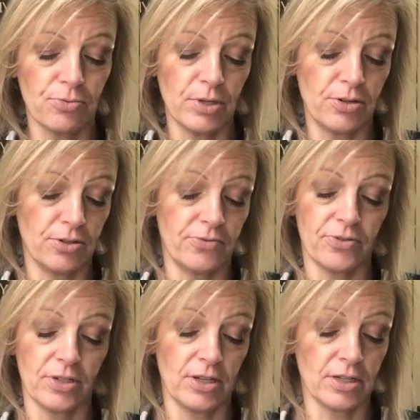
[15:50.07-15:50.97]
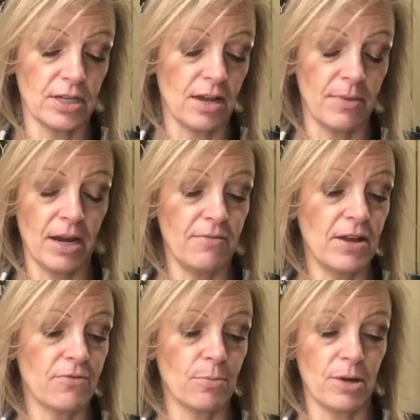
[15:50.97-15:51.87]
readers for a long time and I've
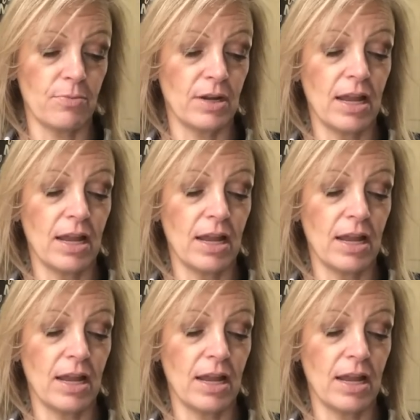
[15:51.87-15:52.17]
never bought one.